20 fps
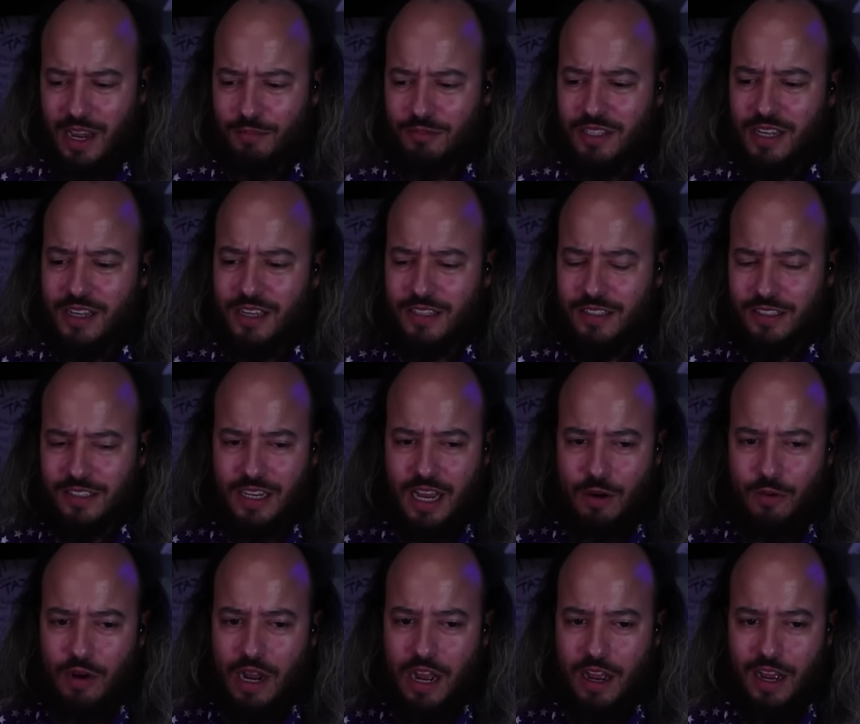I'm saying,
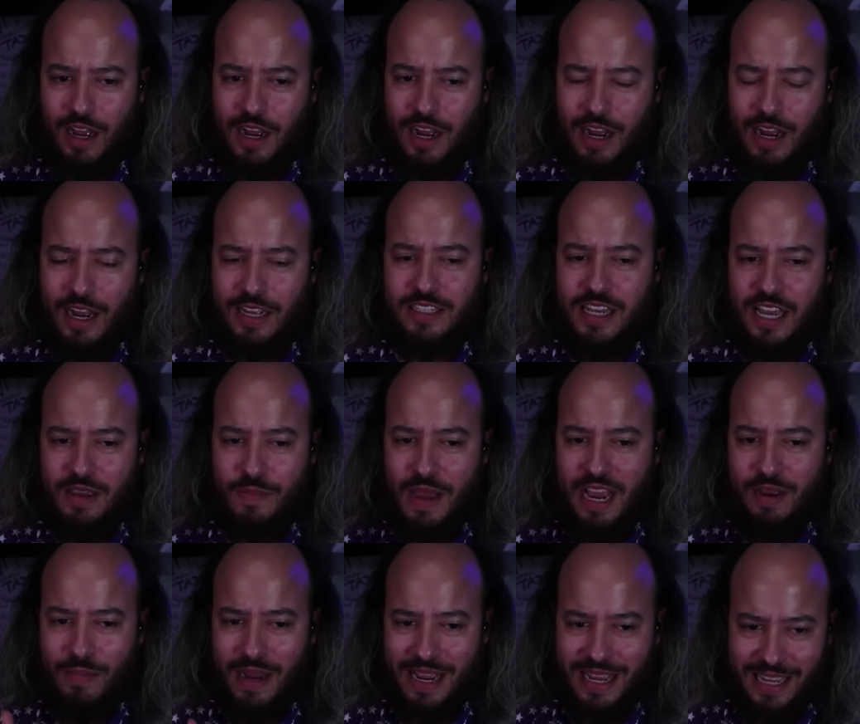I take
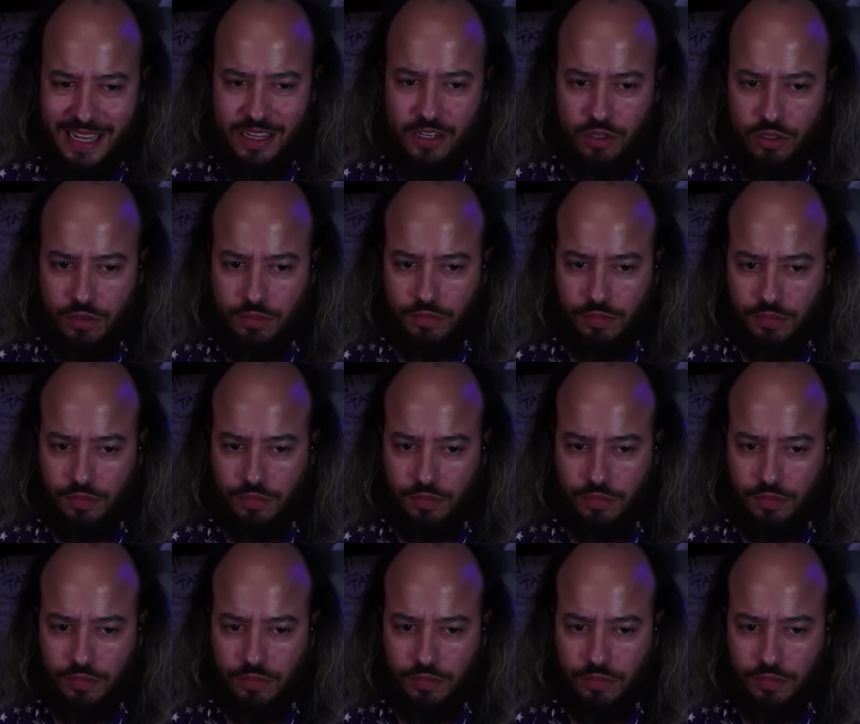back my ill.